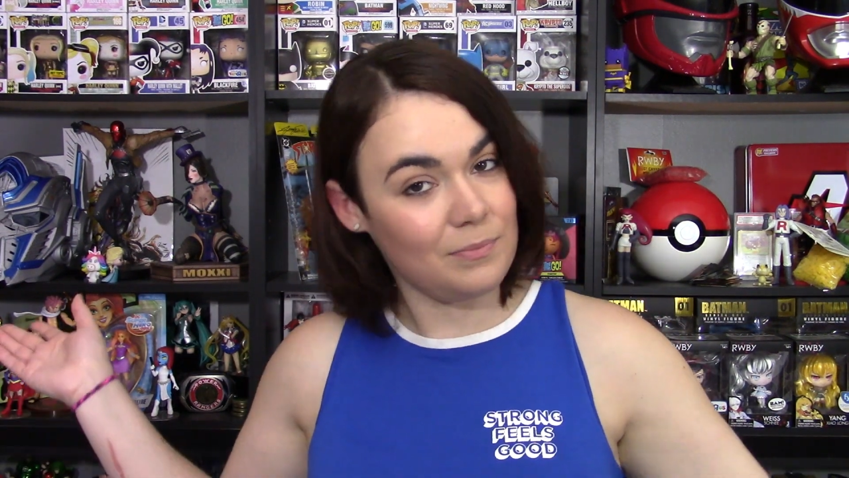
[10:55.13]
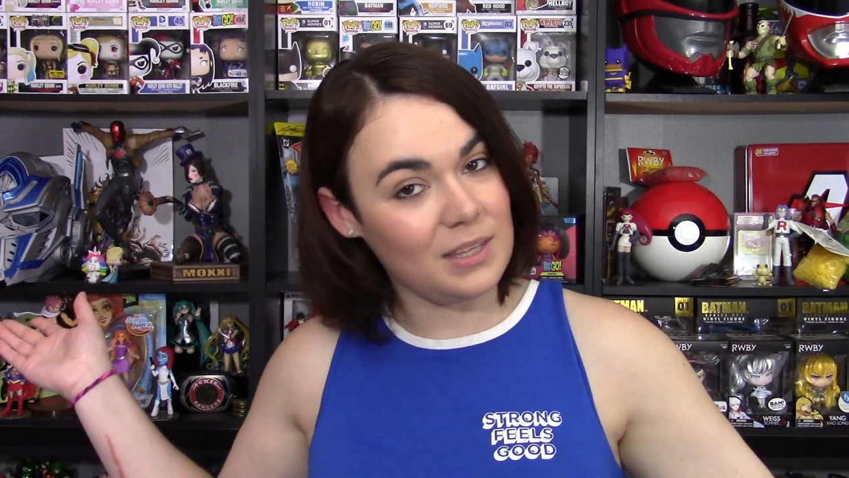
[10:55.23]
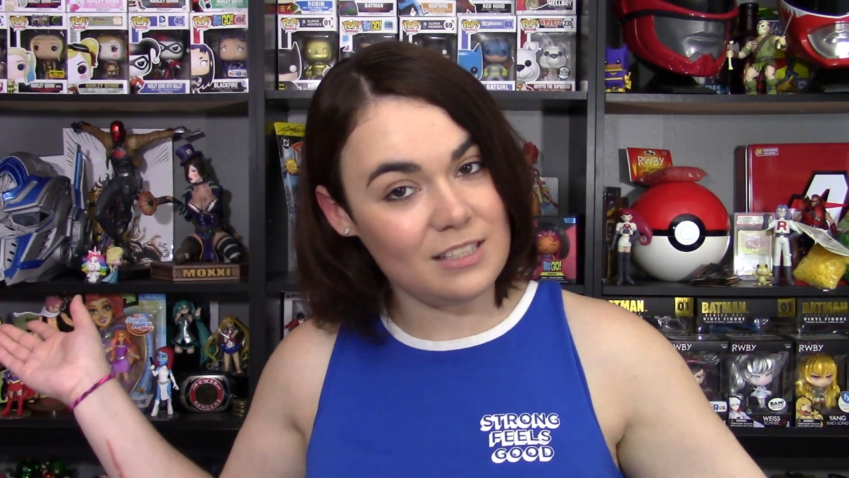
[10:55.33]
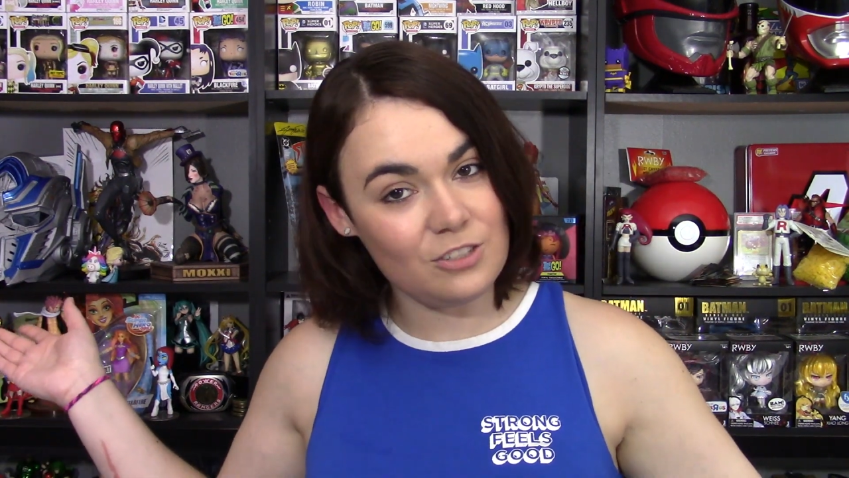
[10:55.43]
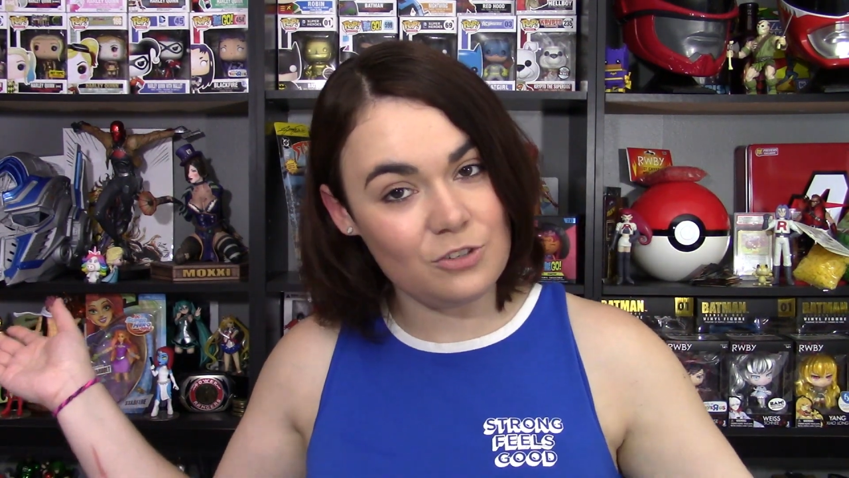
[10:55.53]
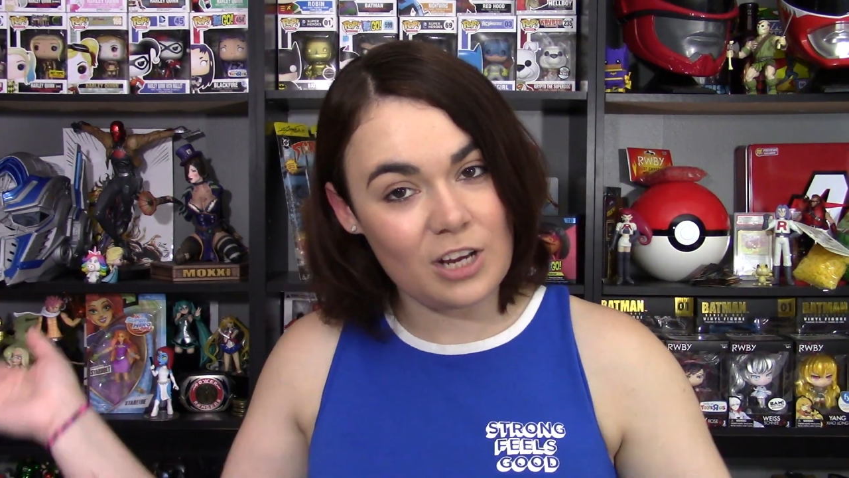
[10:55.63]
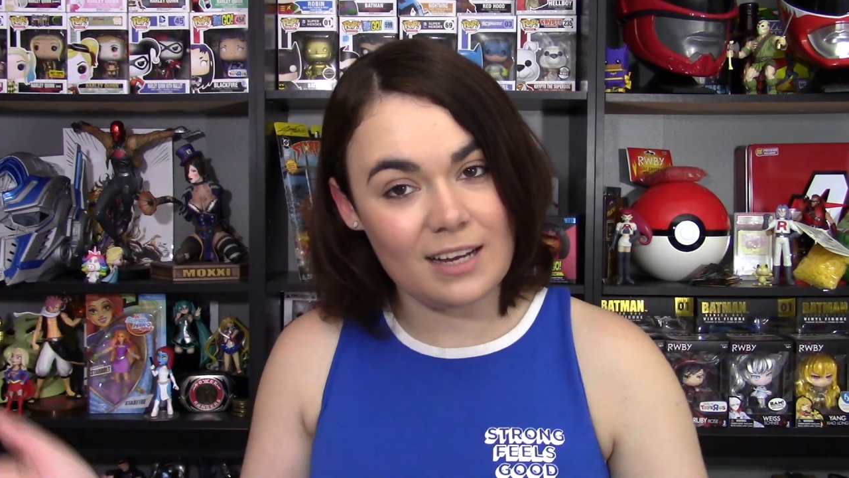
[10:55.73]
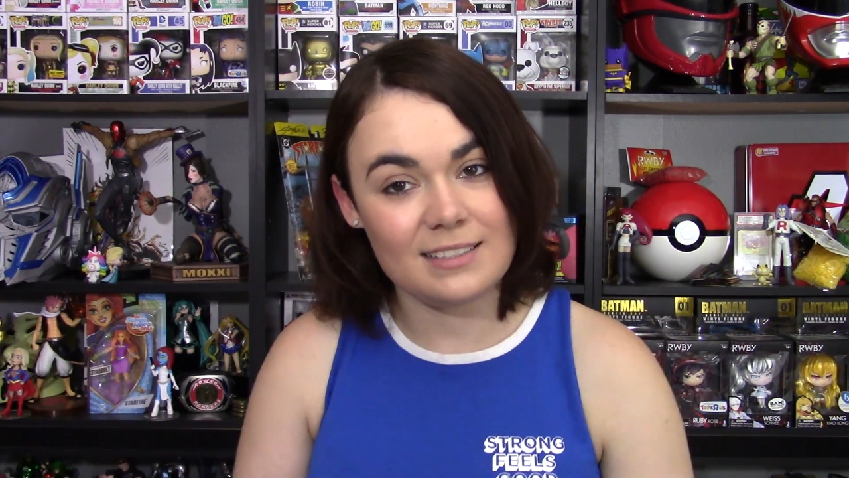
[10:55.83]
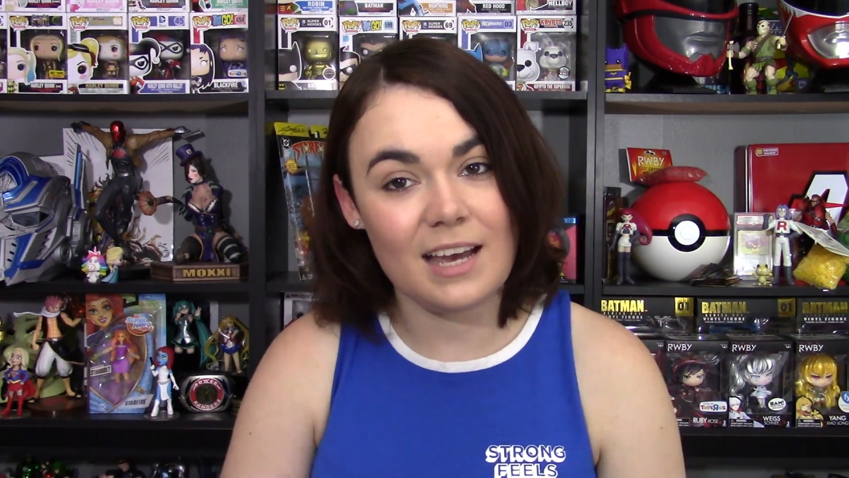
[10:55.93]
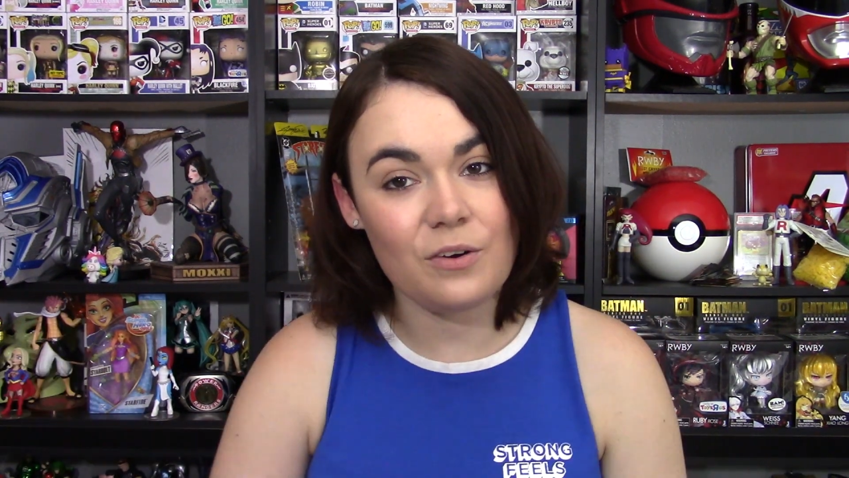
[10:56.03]
please do
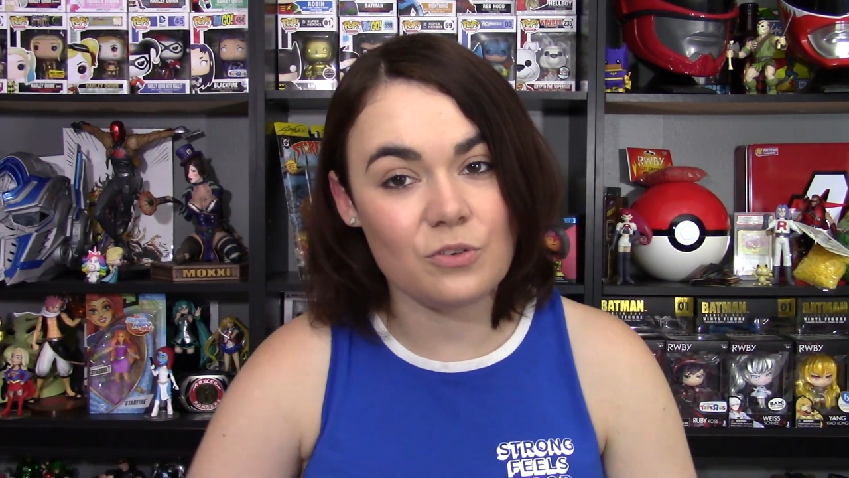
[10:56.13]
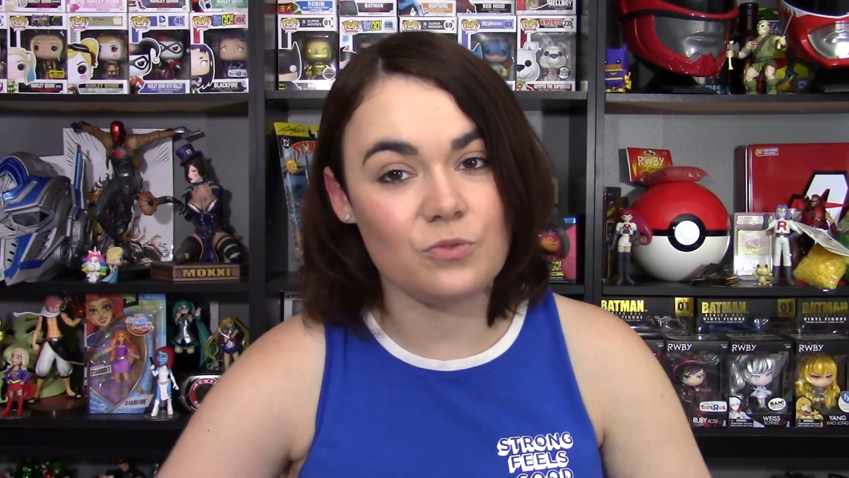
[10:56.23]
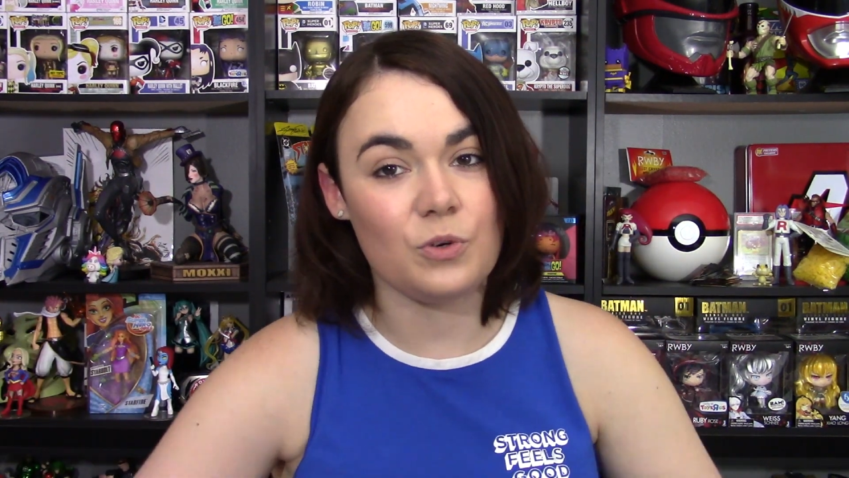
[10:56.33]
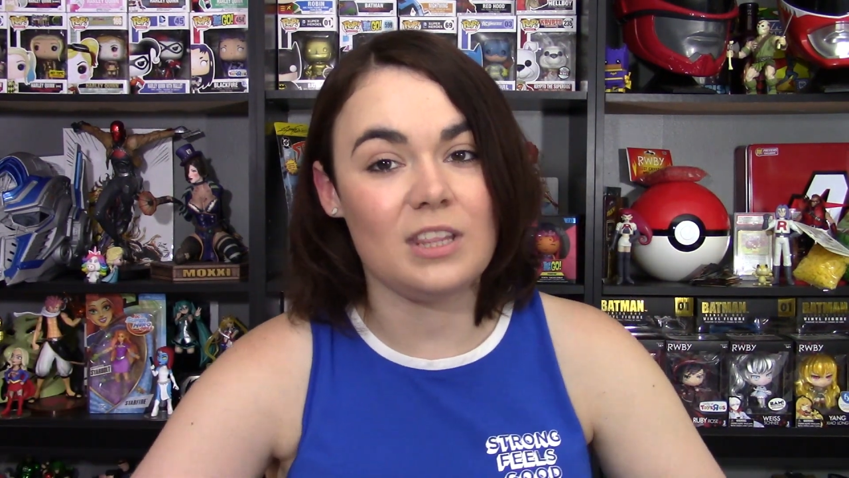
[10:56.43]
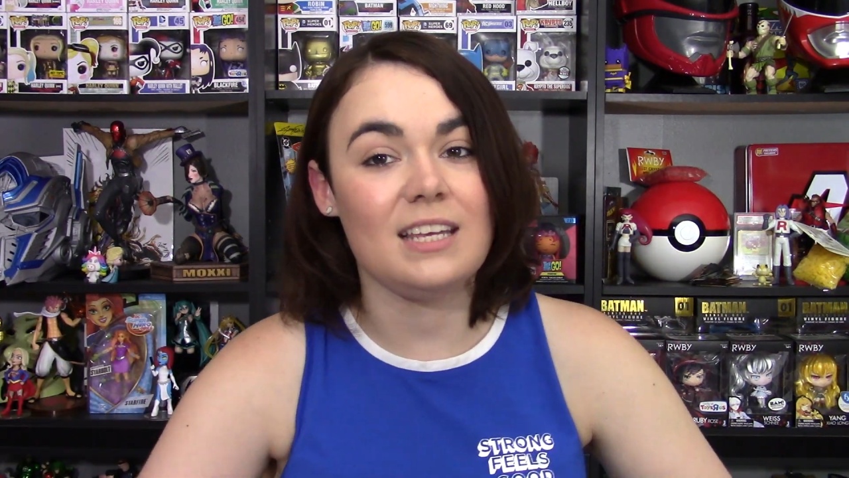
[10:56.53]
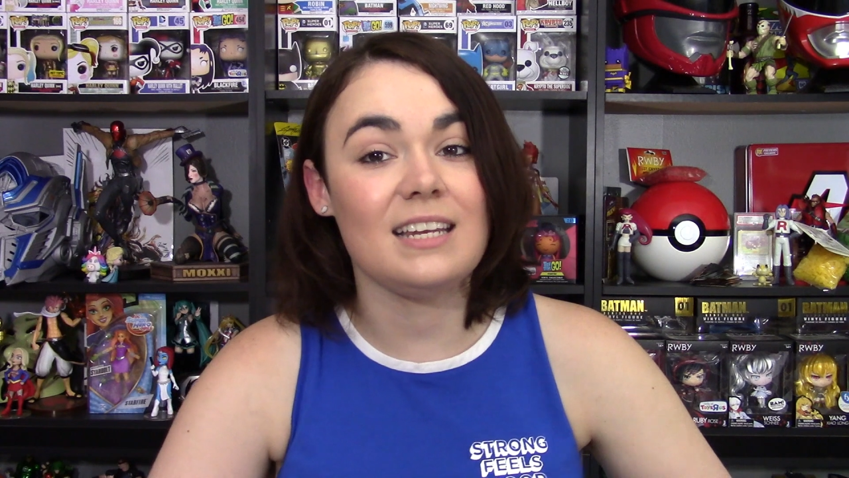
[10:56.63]
check us out for the